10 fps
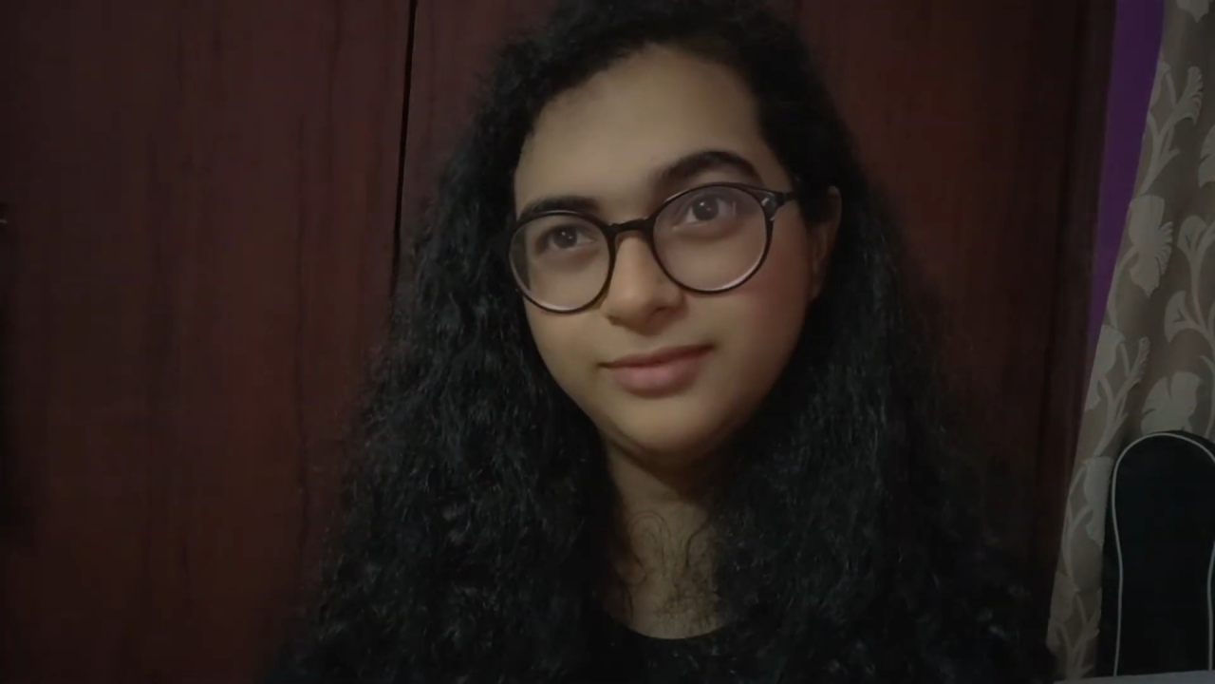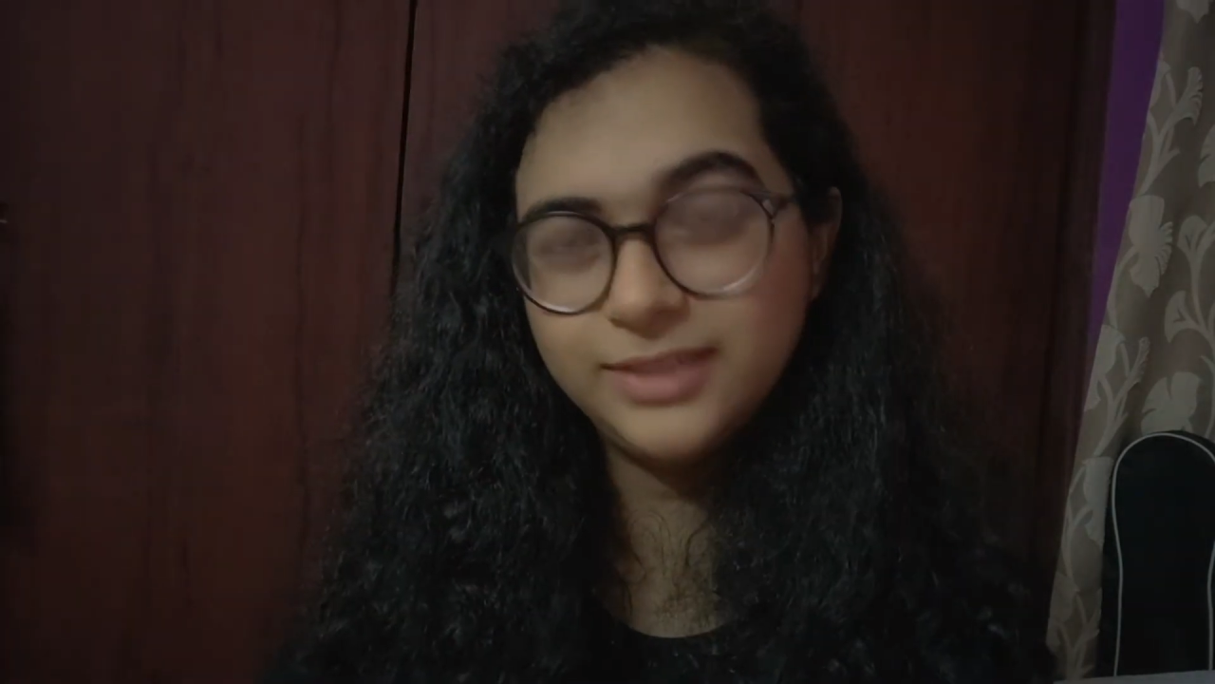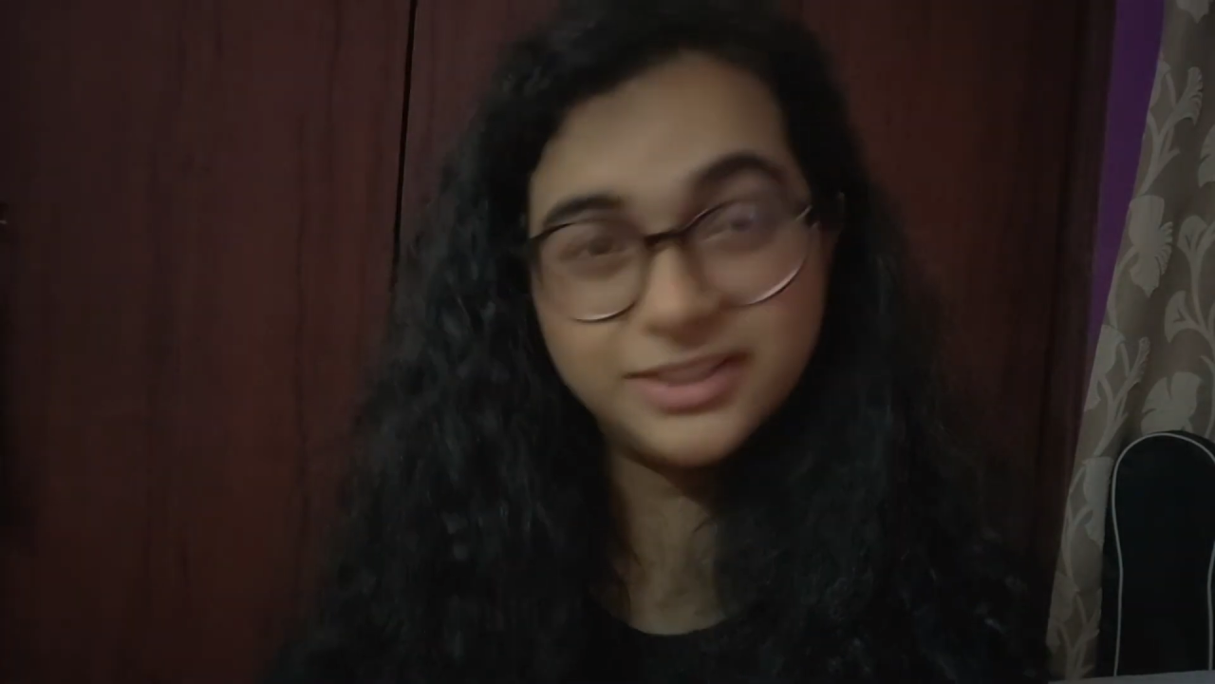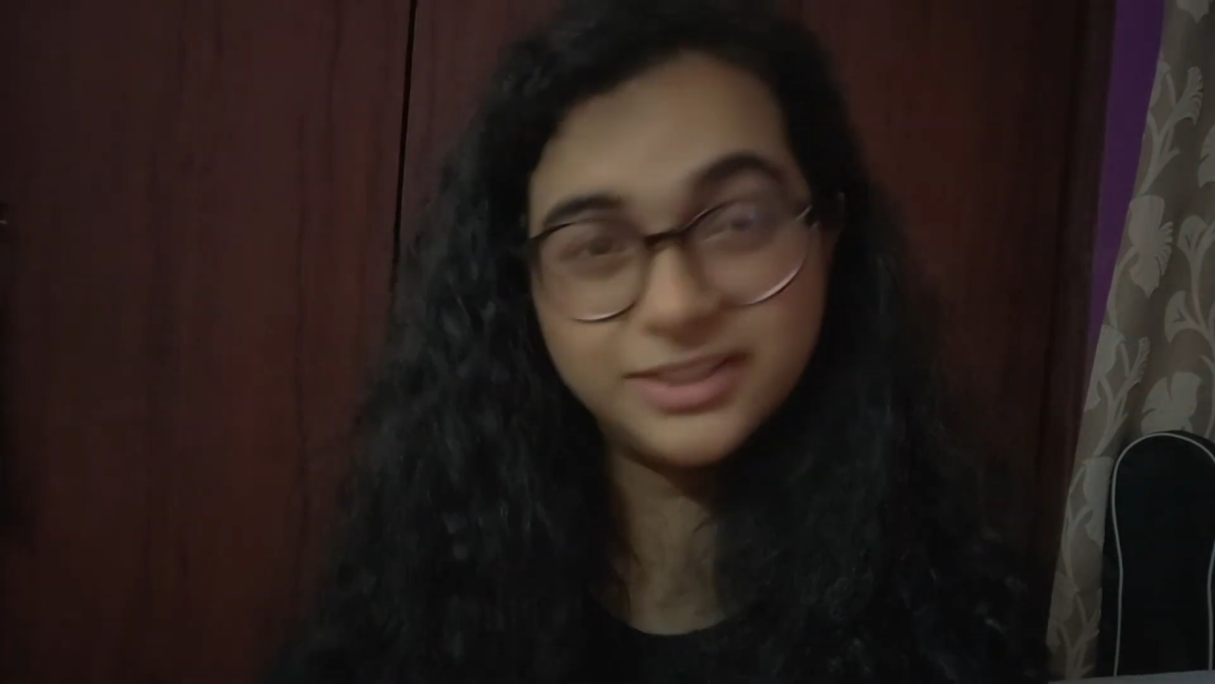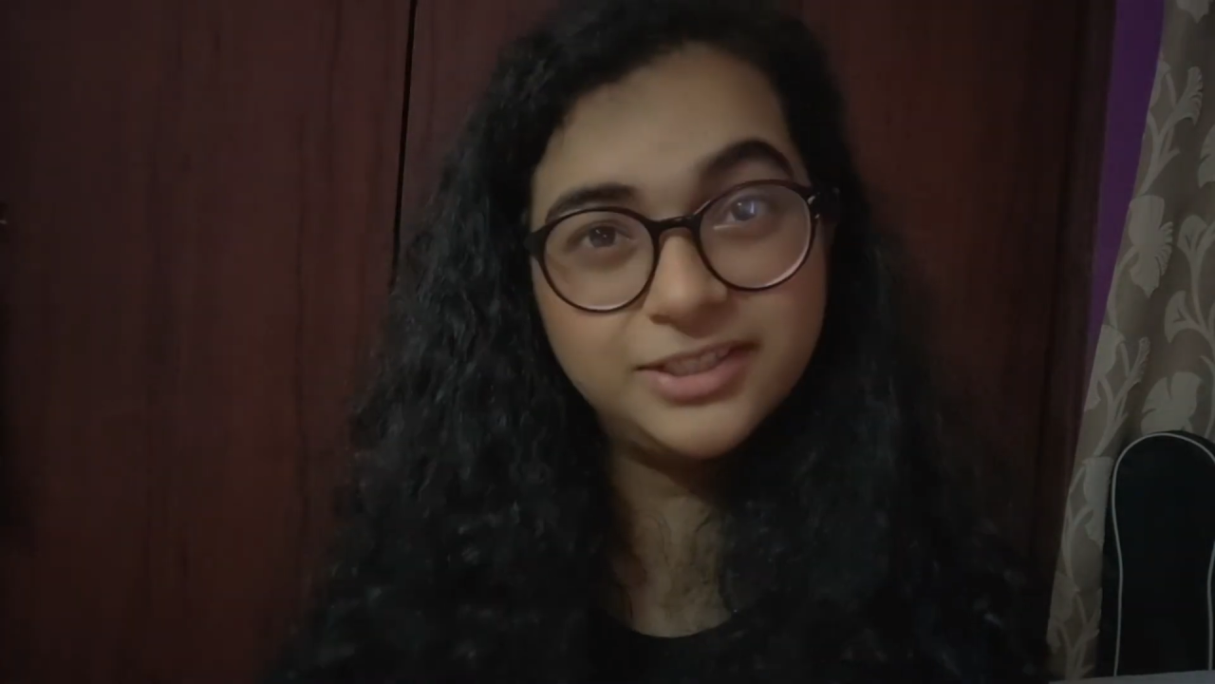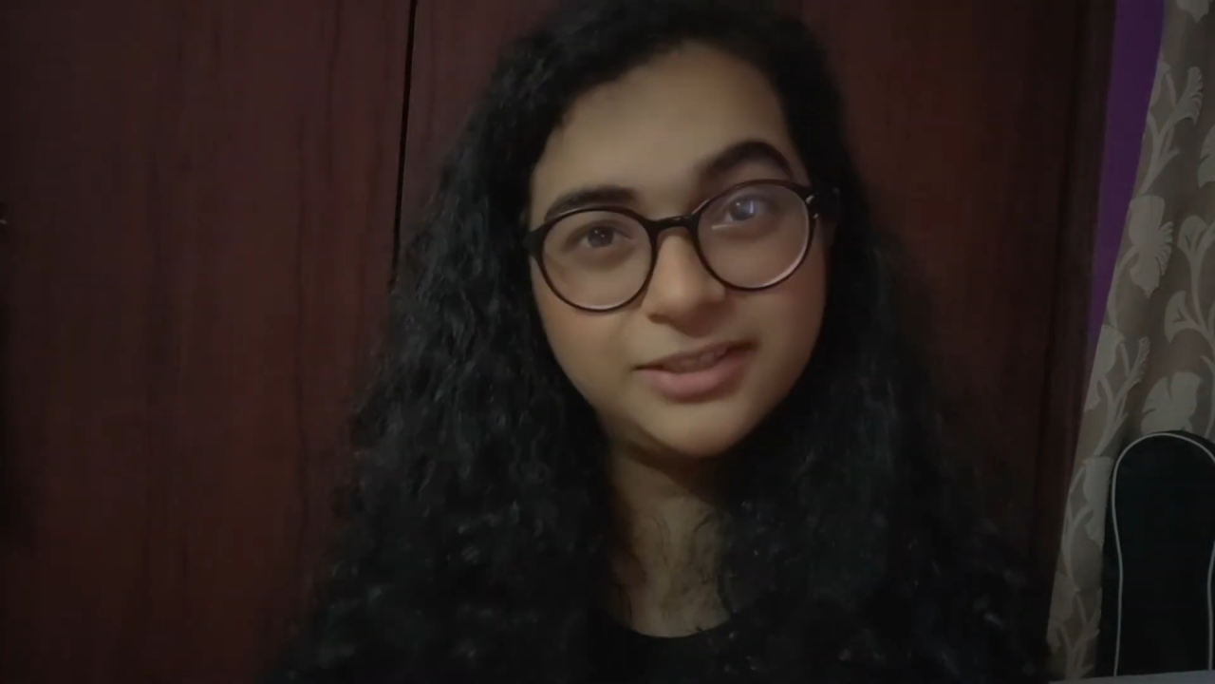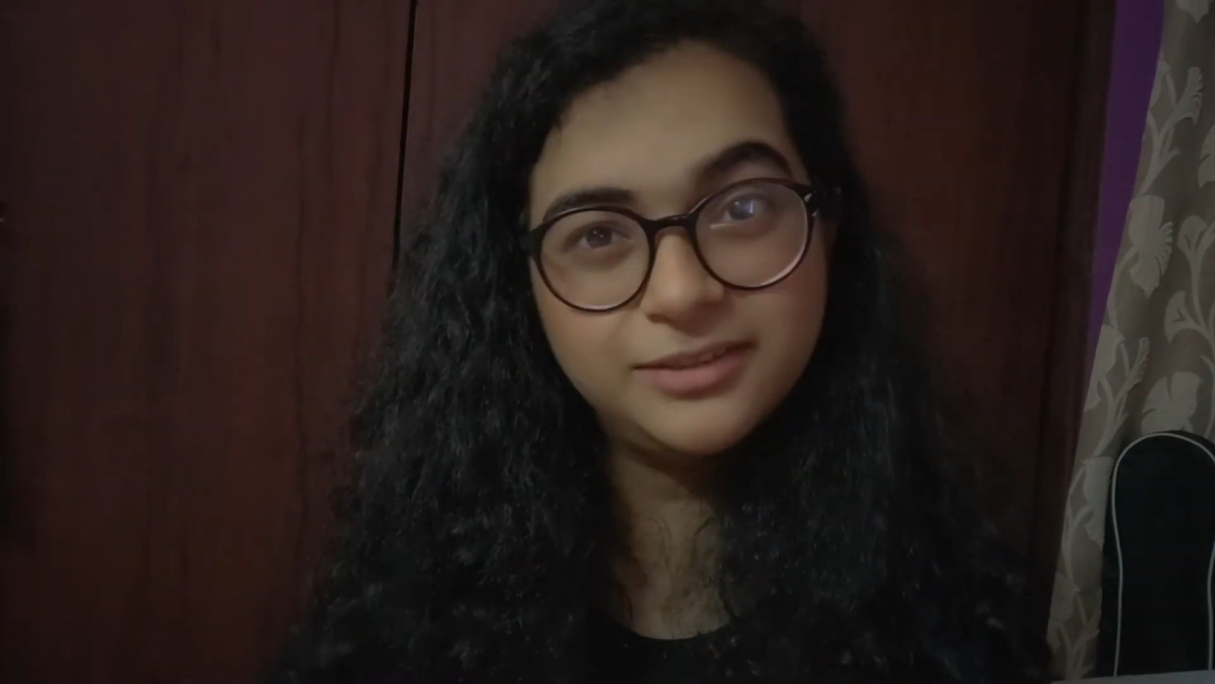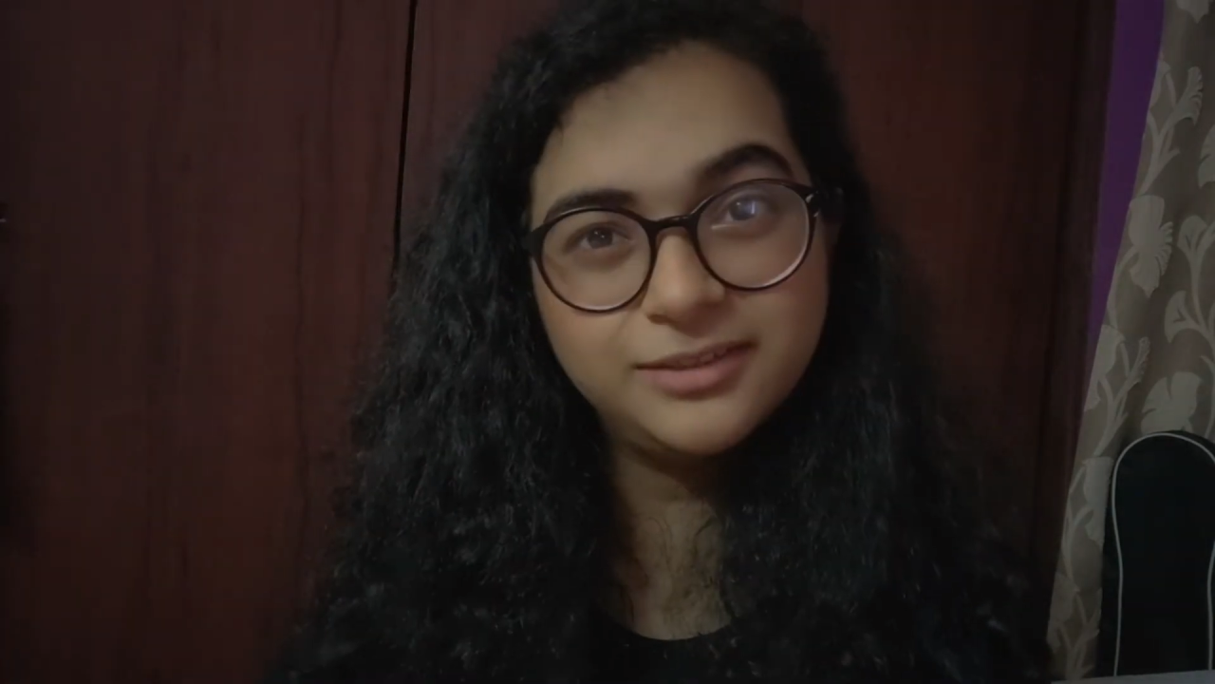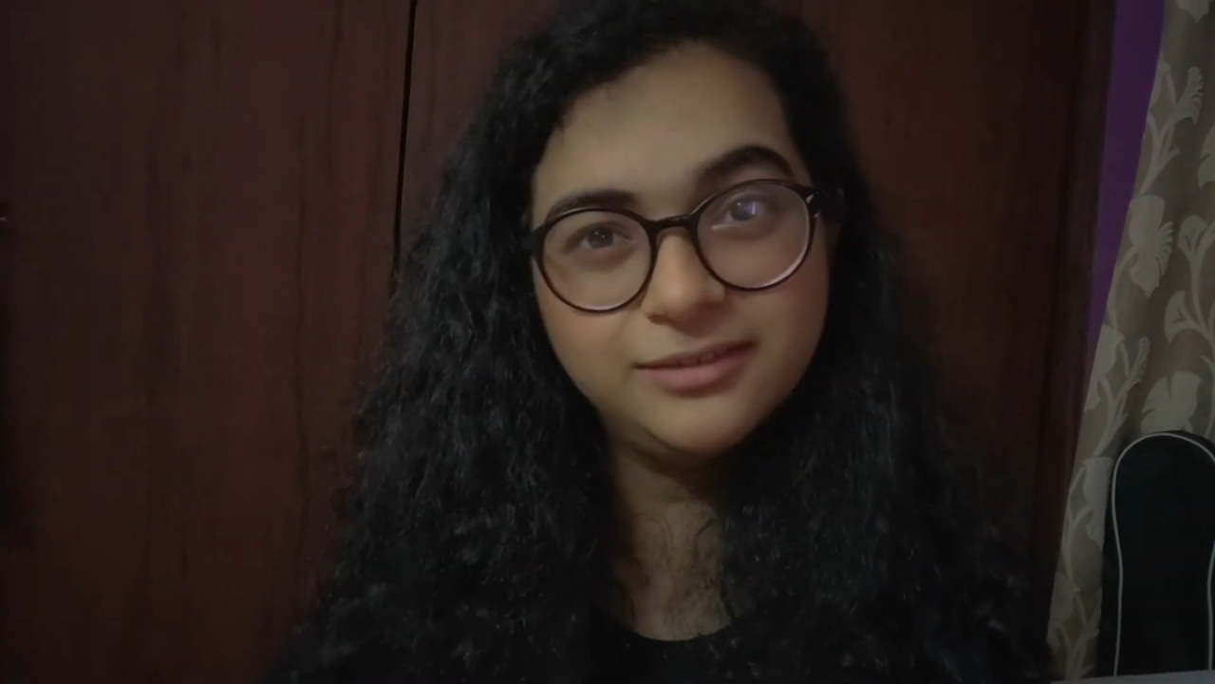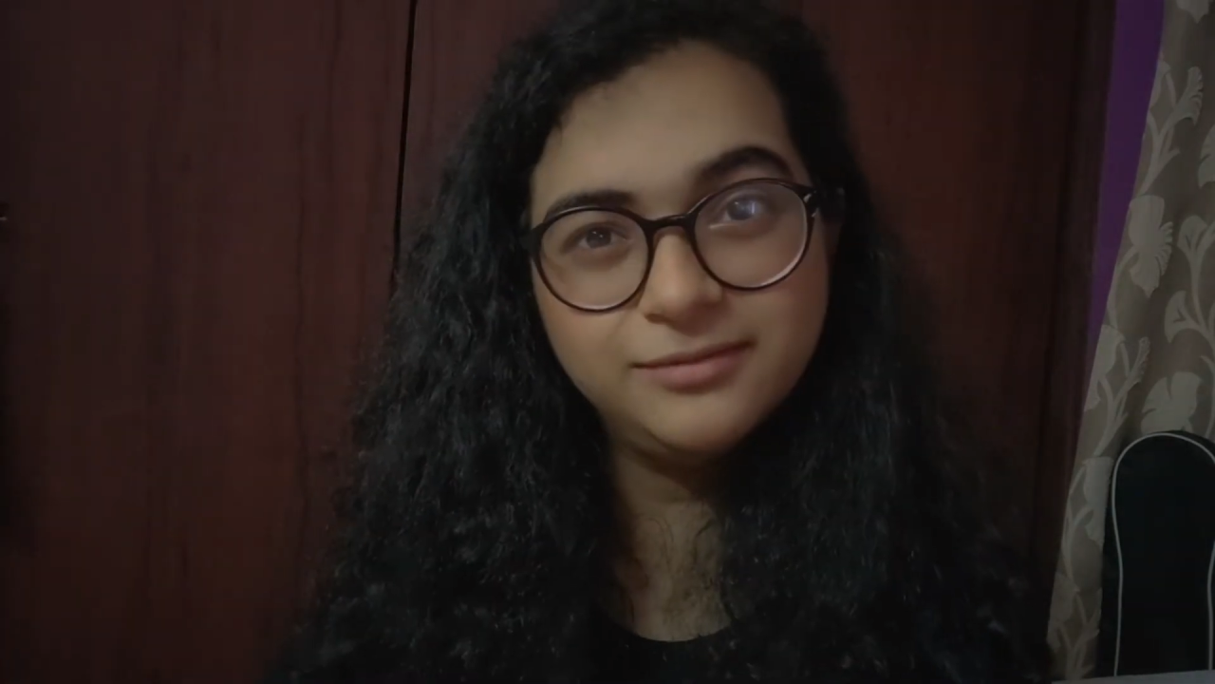
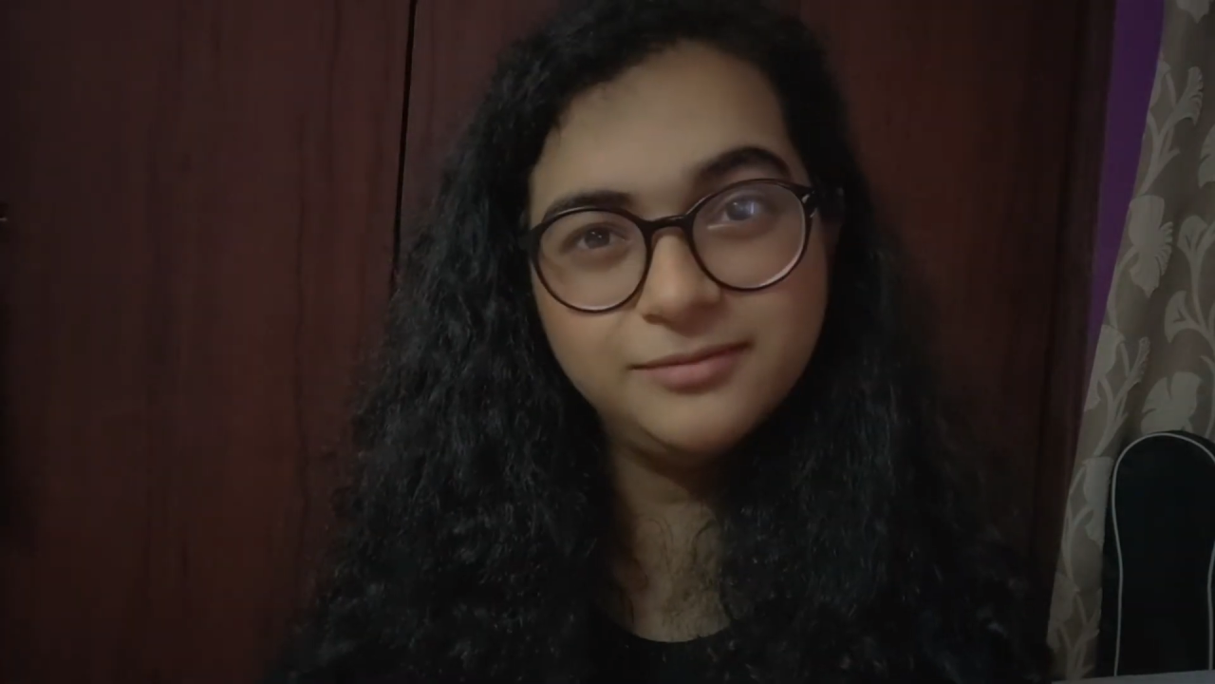this